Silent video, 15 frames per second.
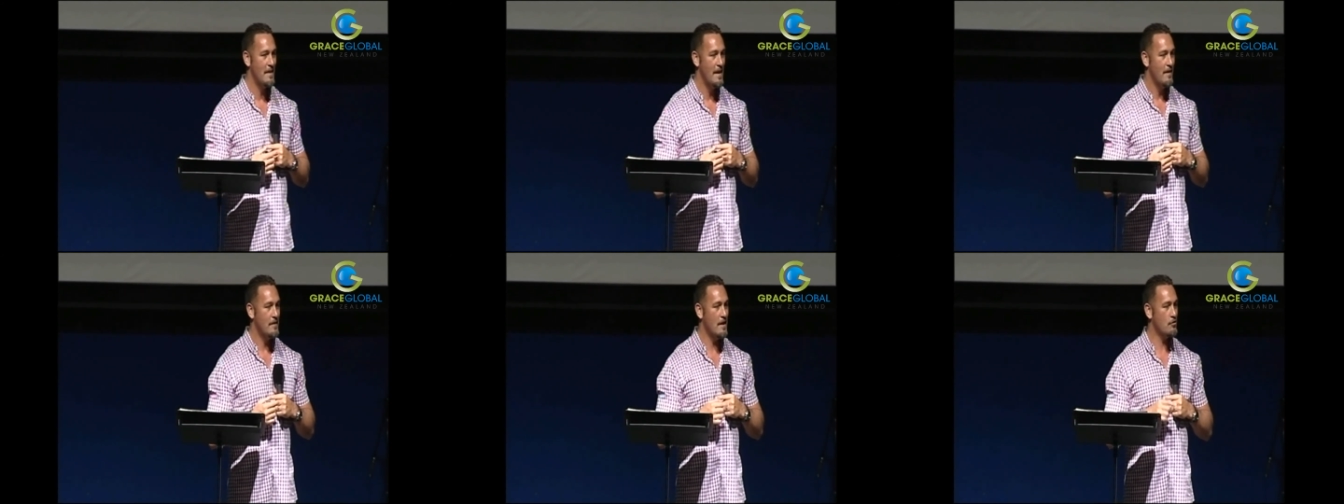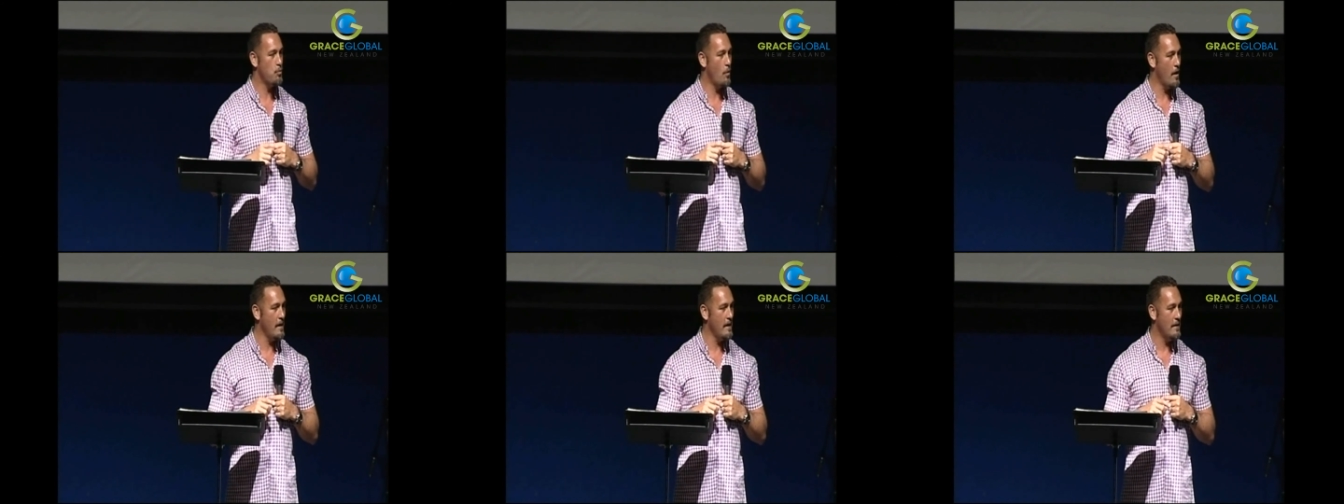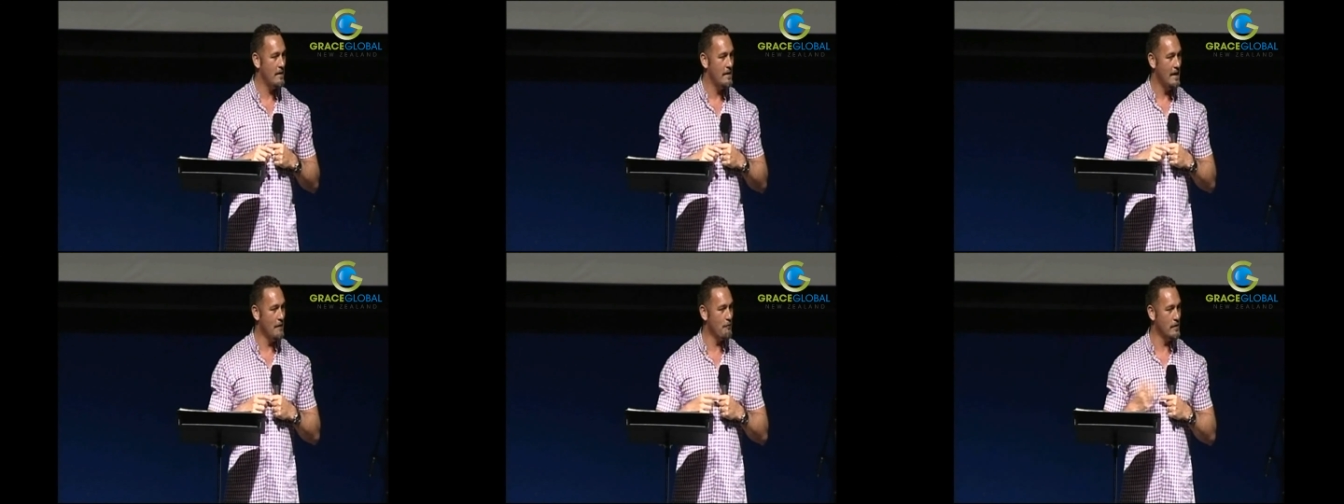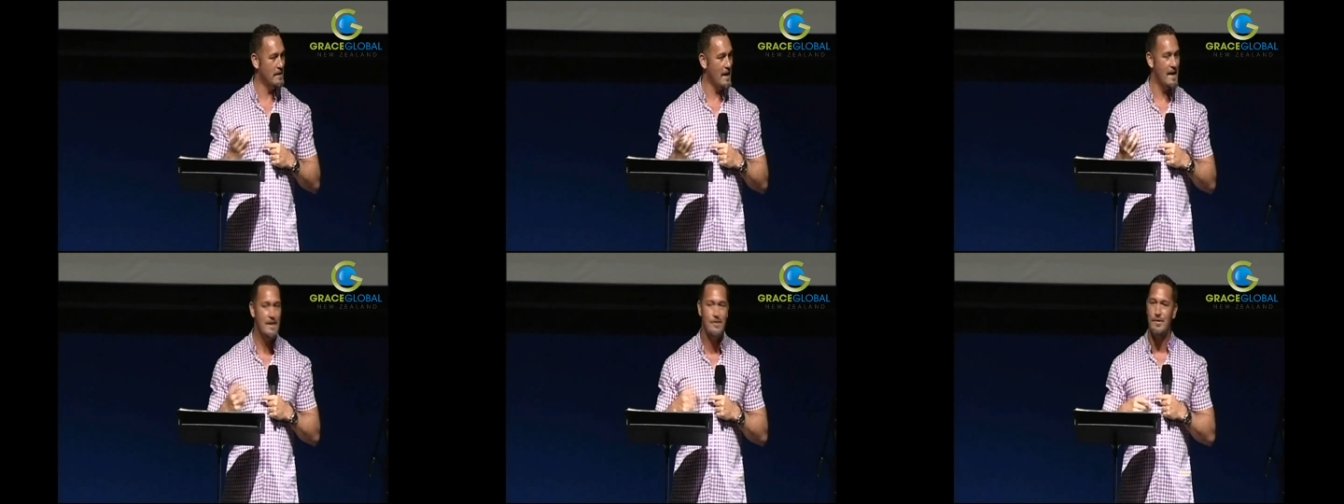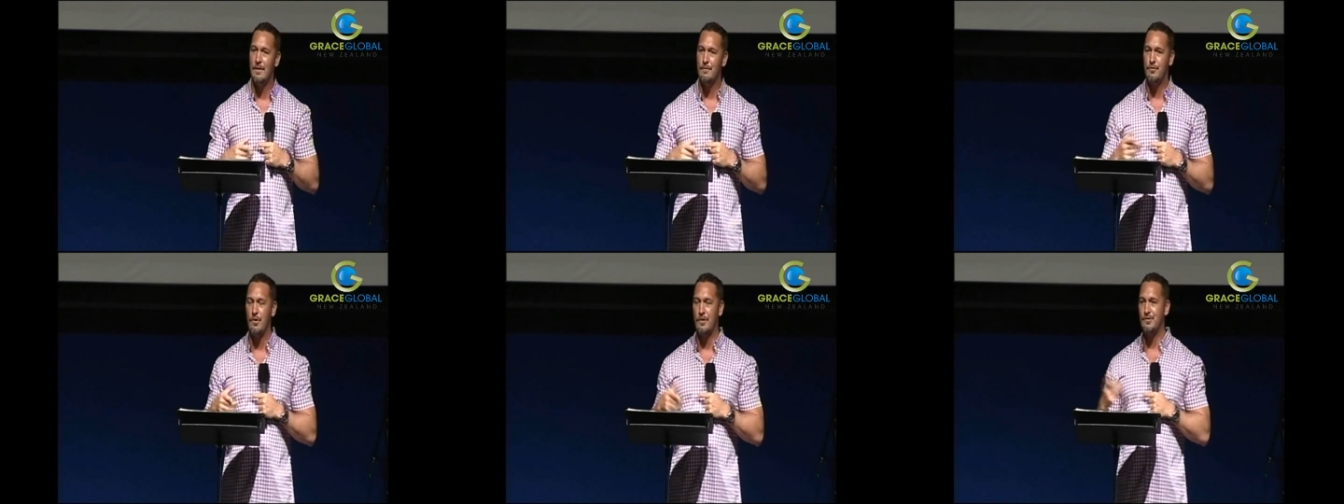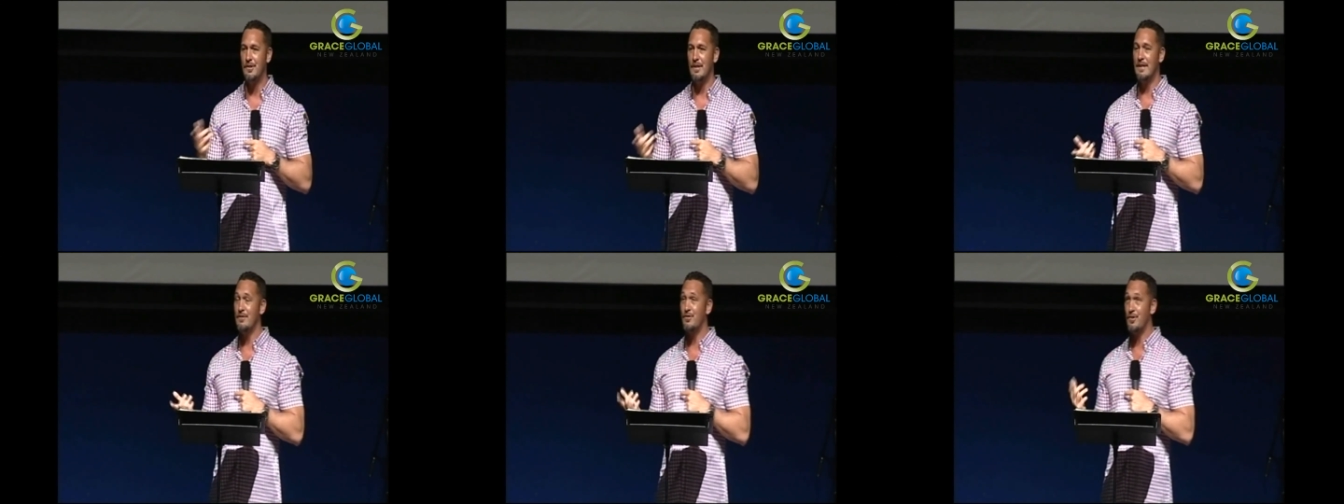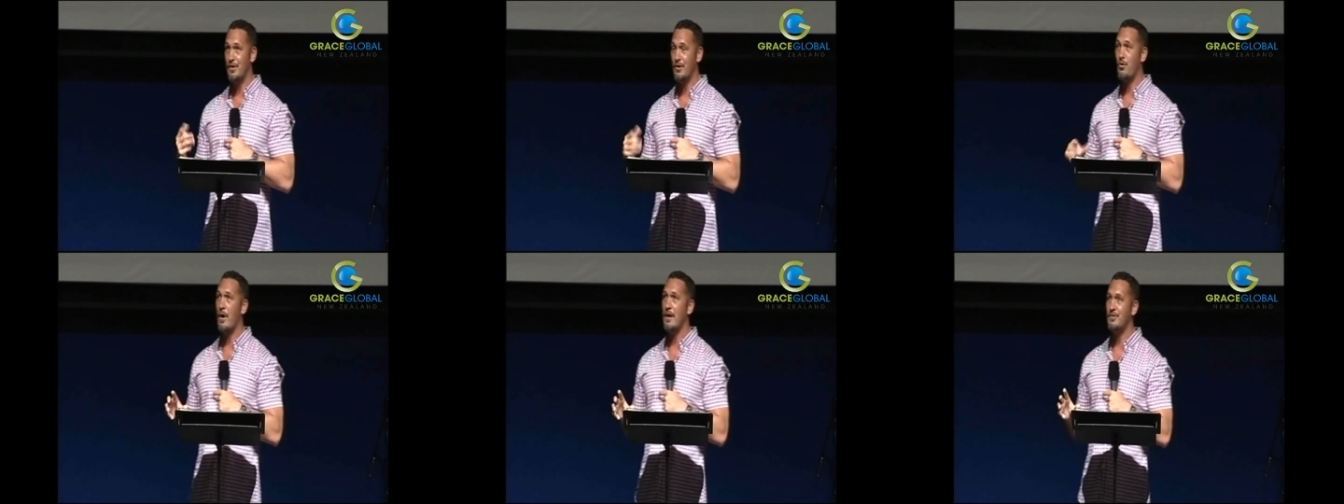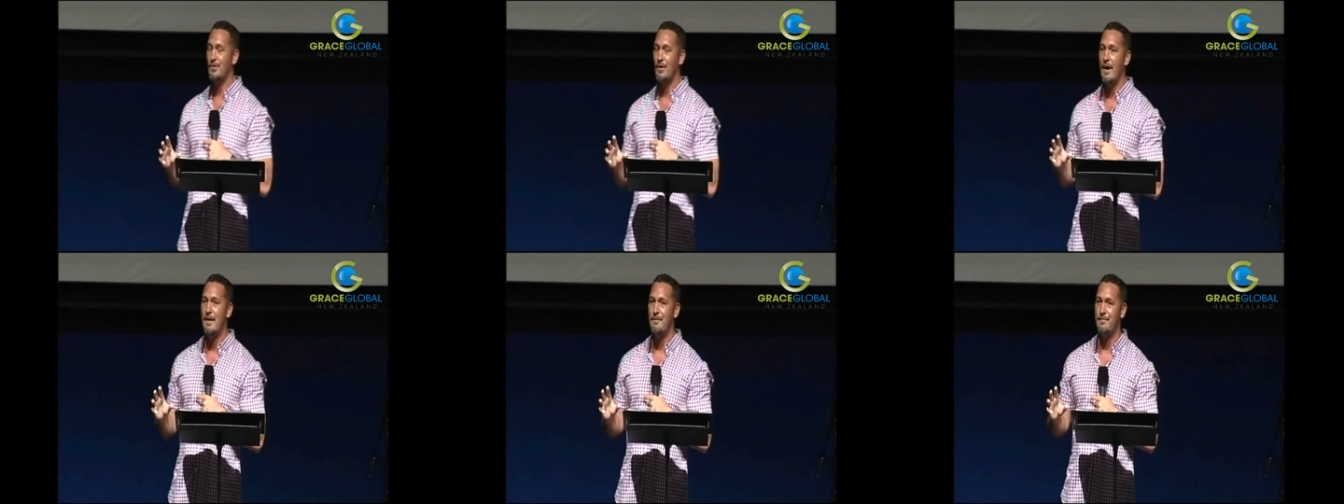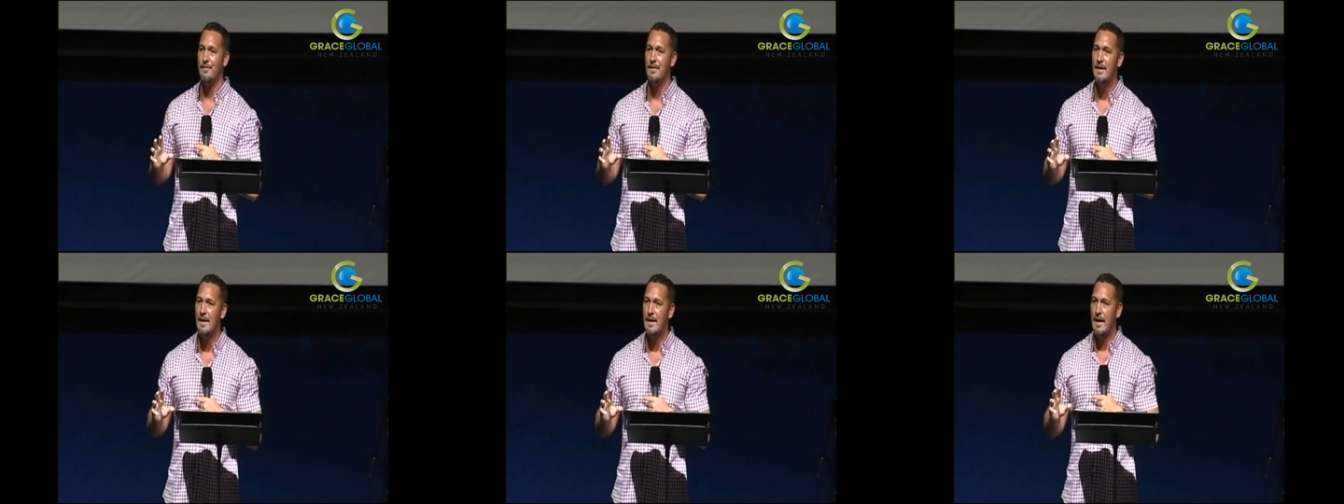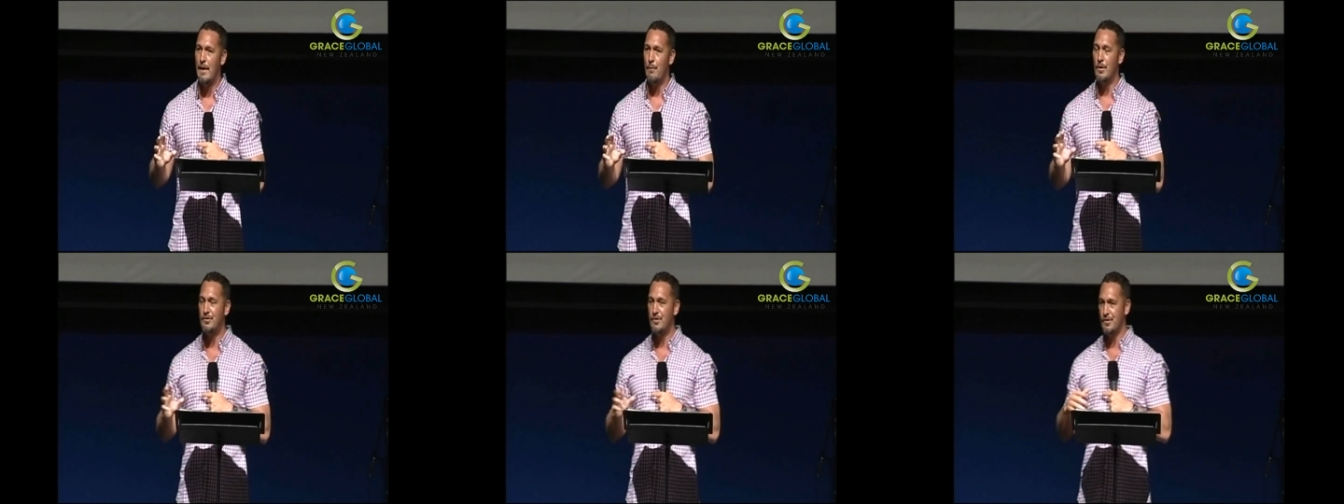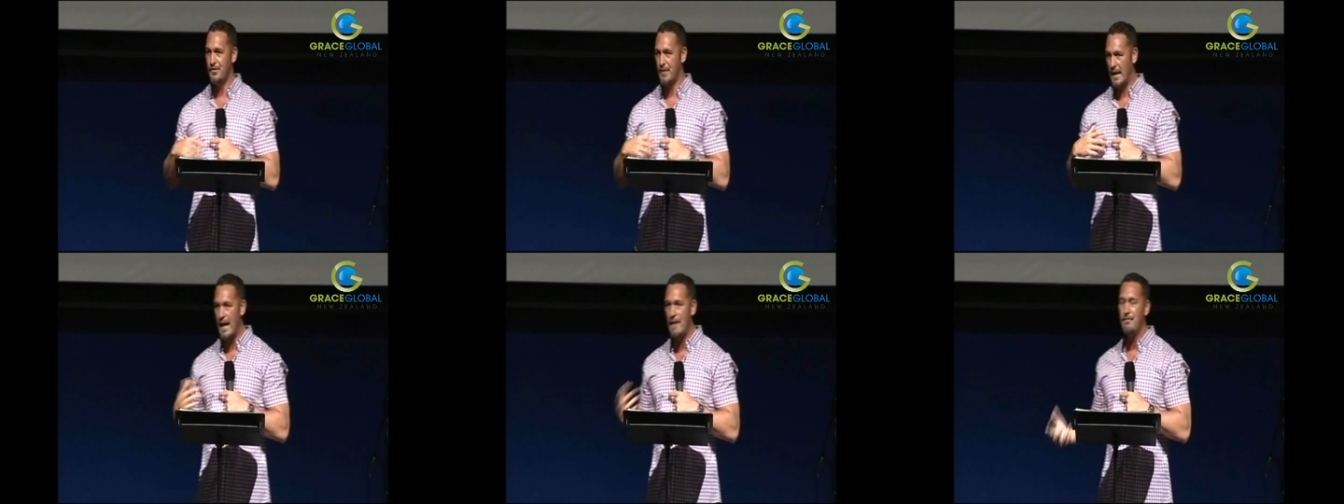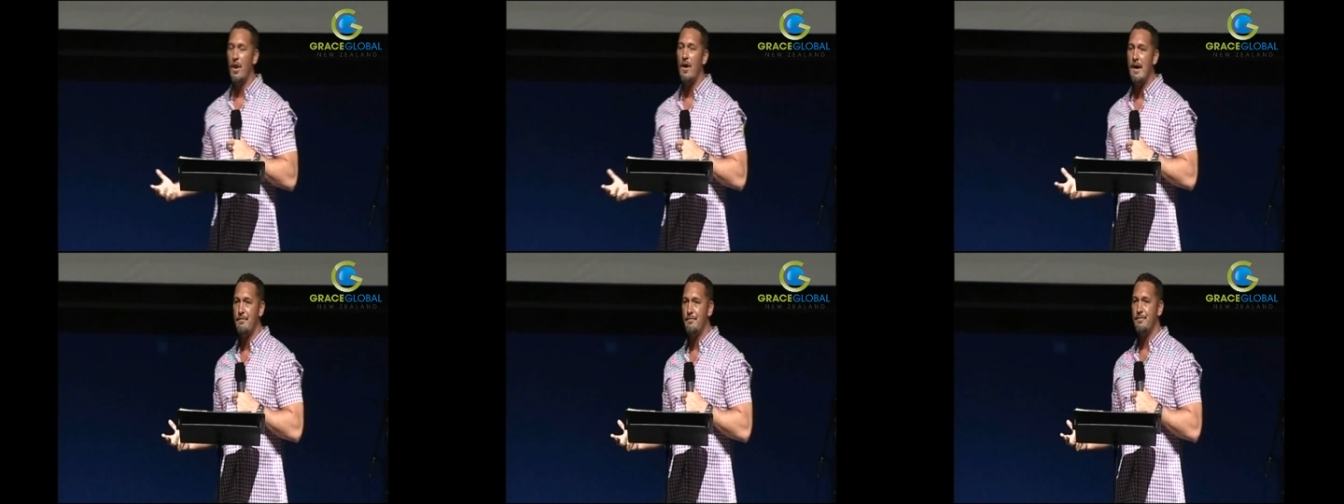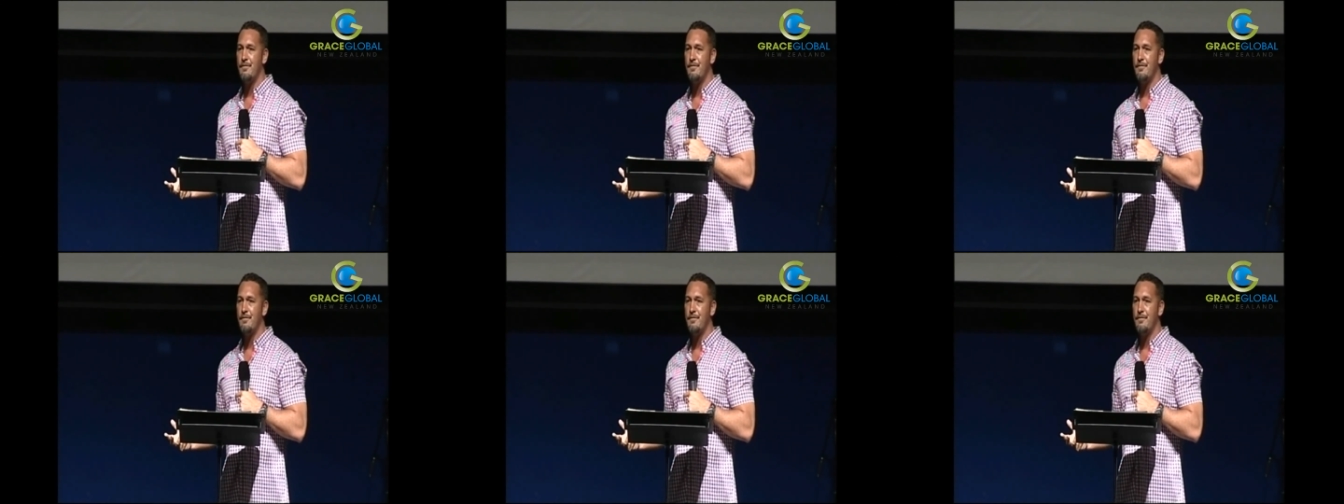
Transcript: That's why every day is lived trusting into the Christ life, which is the love life